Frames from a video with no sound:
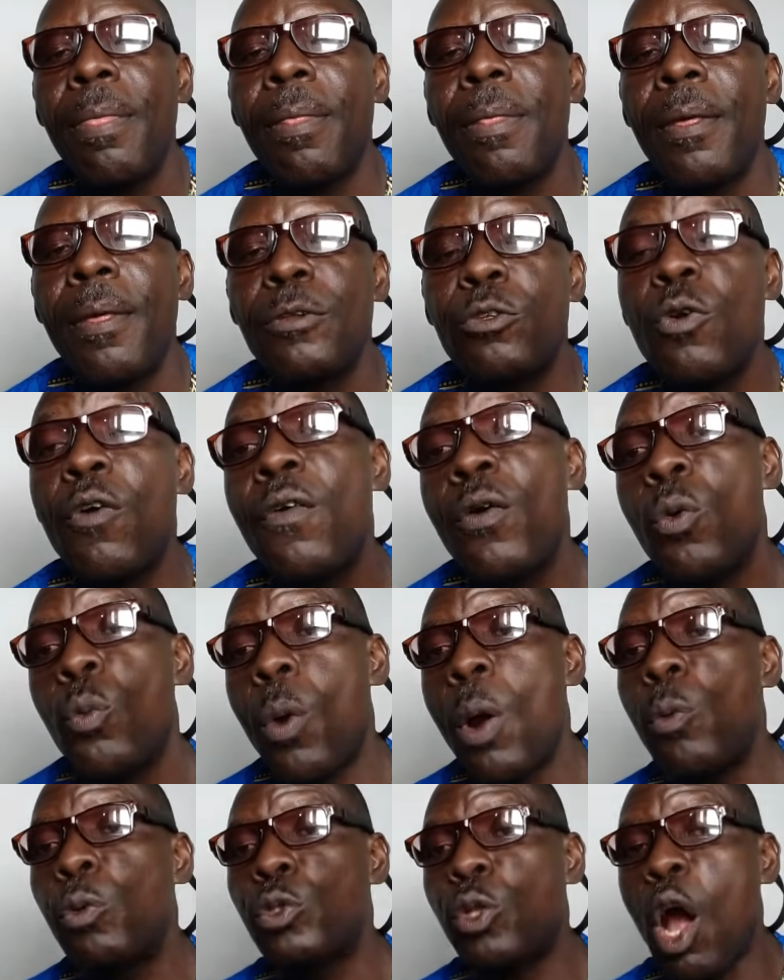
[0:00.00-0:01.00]
So when
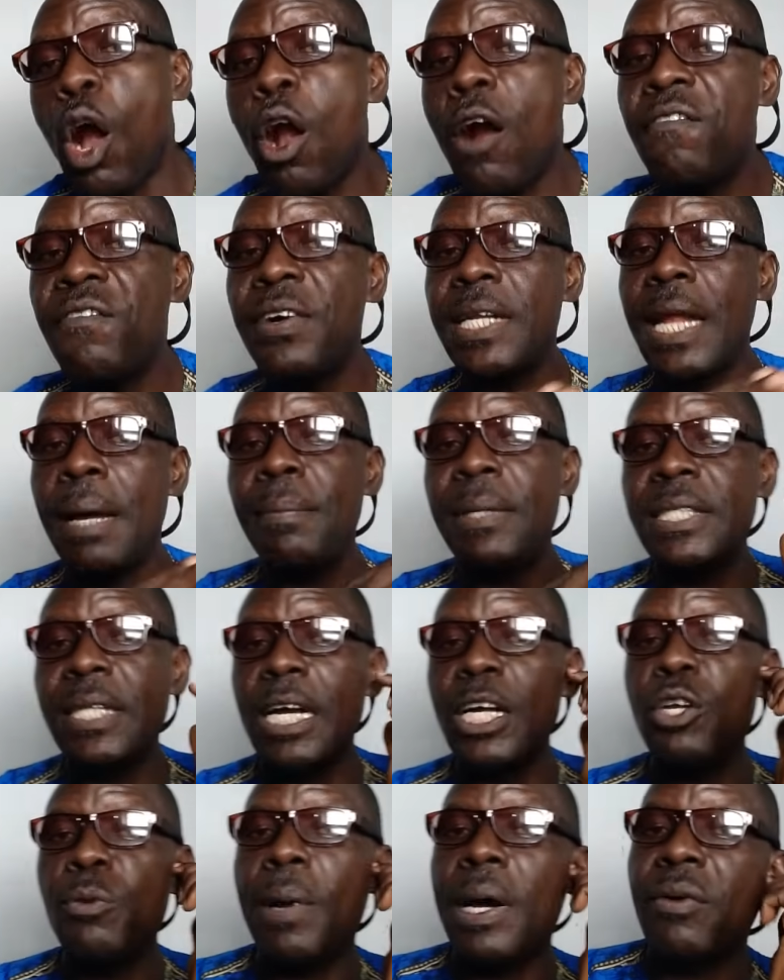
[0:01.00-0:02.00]
we talk of fundamental
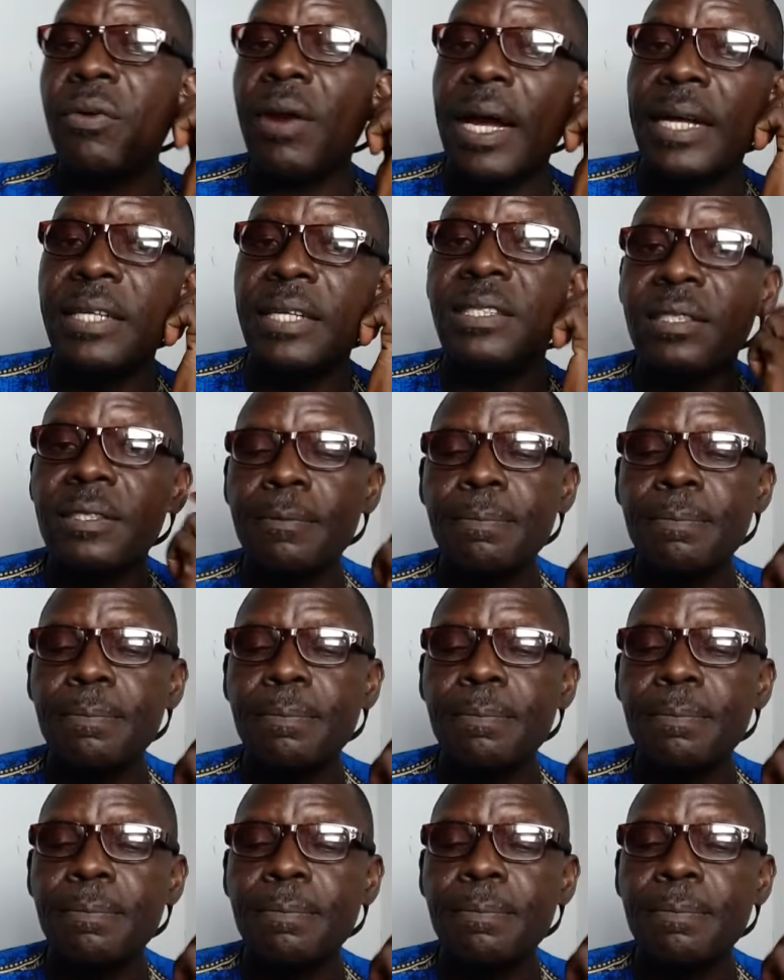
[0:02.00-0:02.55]
human rights,